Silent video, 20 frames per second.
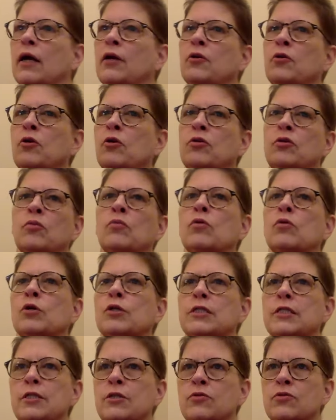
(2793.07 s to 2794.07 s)
I, I, don't know the
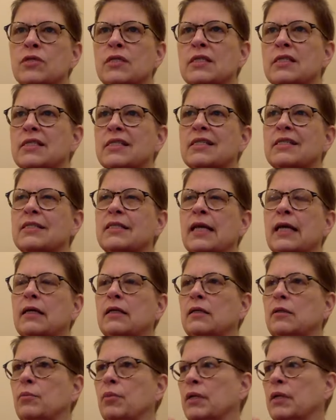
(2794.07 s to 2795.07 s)
words he uses
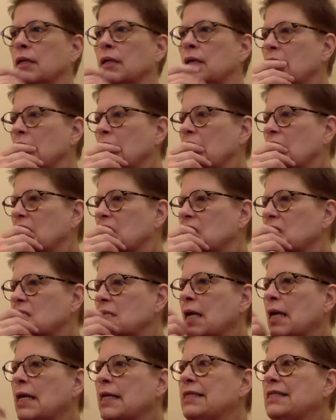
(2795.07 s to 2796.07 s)
exactly, but it,
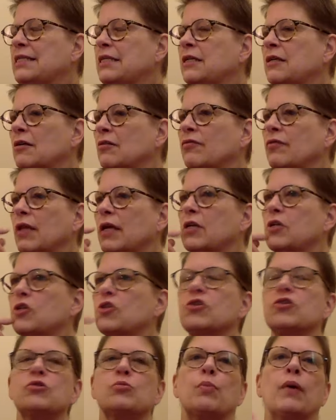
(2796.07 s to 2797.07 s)
it's that idea
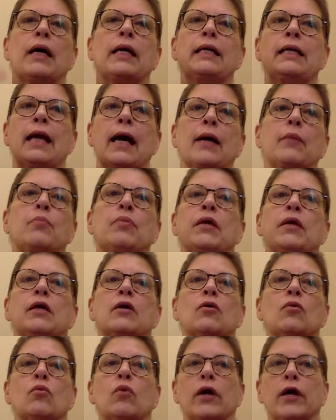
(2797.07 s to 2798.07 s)
of like just by
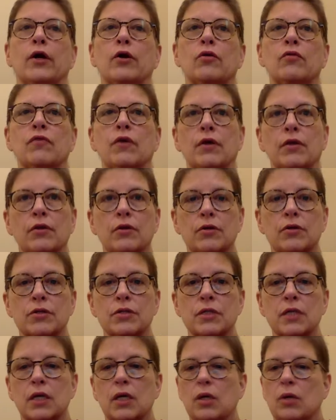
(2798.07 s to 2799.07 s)
not being aware of
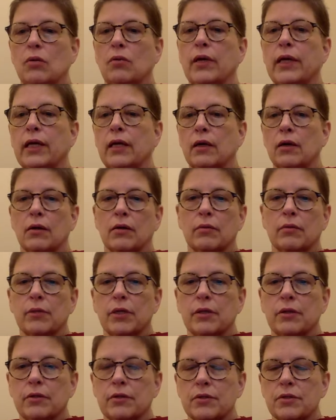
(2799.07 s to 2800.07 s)
others, we can
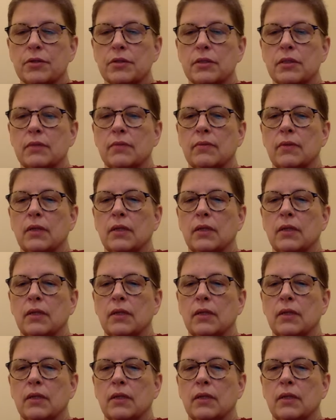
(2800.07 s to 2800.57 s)
harm others,